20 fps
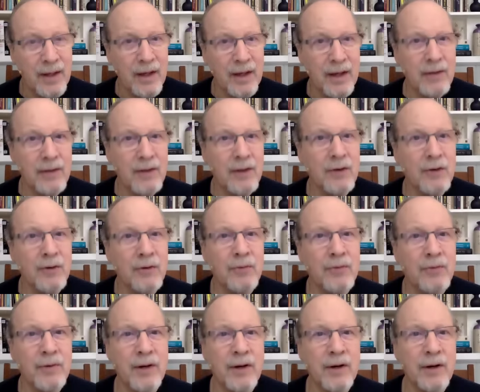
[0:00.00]
And then you
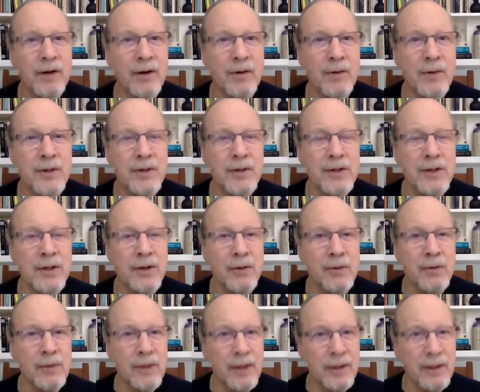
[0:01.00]
very
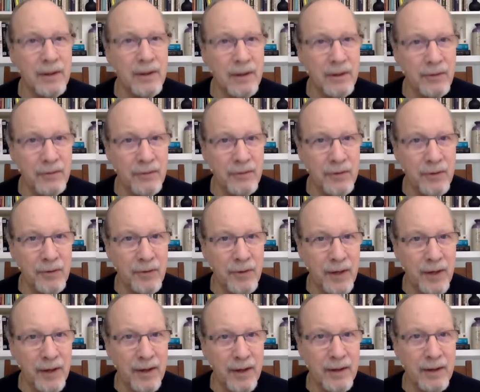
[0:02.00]
slowly lift your
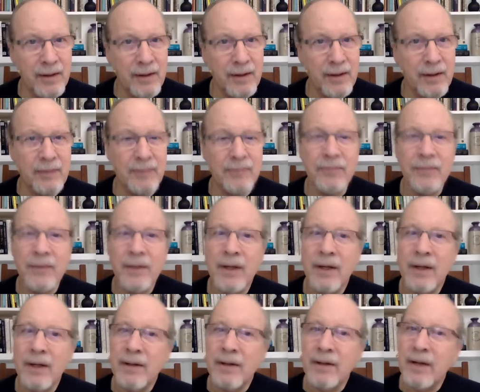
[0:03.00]
head,
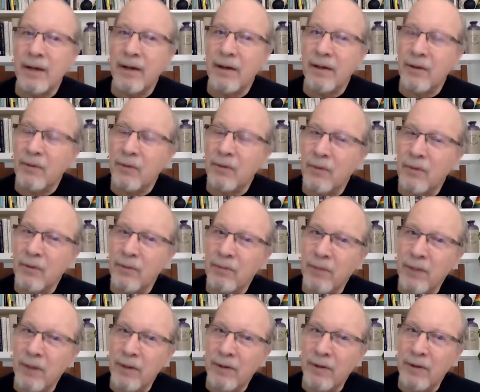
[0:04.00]
take it through the
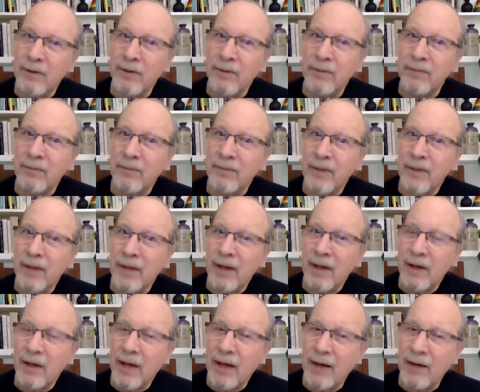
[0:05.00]
middle,
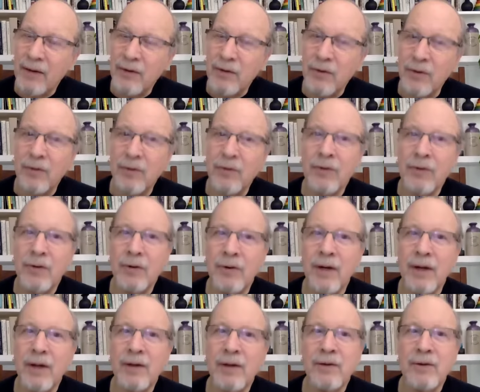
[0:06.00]
and turn your
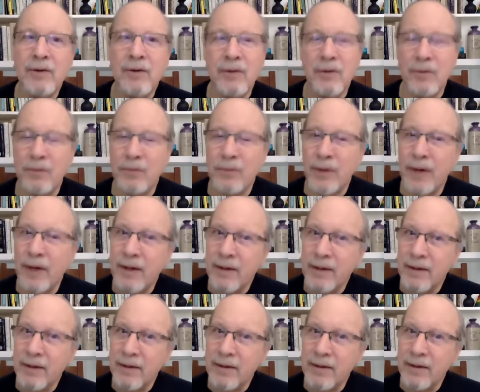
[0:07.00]
head to the
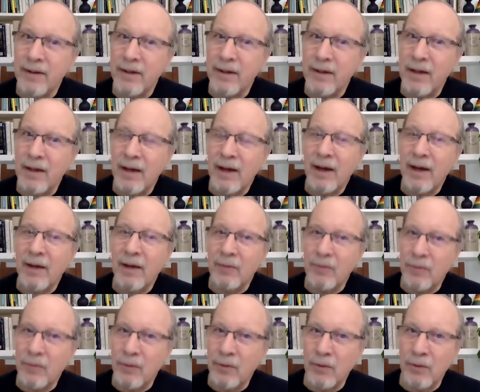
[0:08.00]
right and
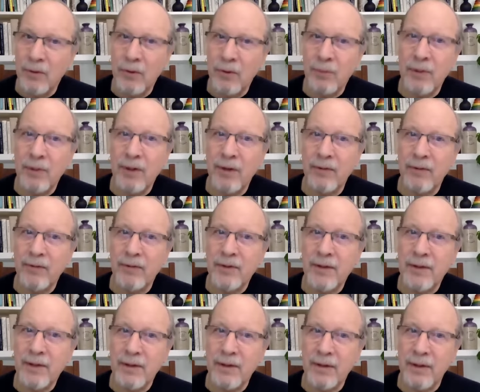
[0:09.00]
roll your pelvis
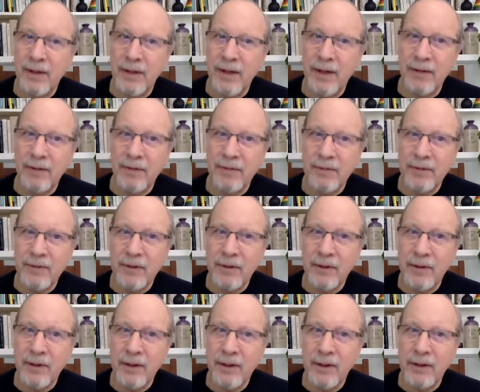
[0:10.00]
to the left.
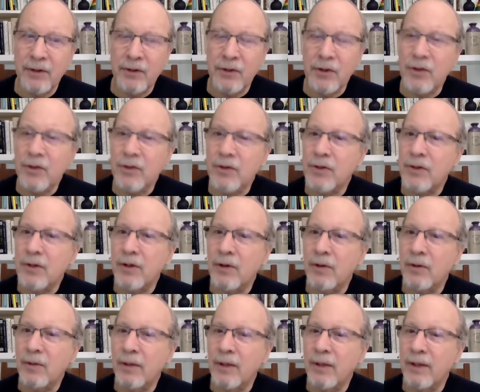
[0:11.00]
Just
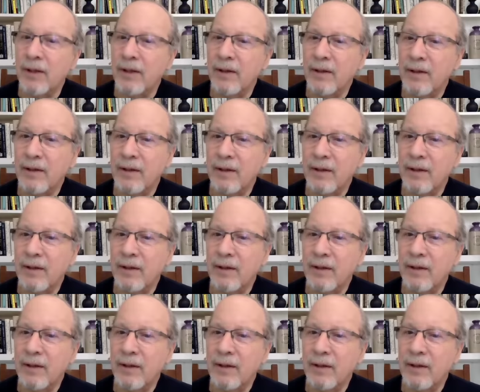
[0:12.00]
slowly.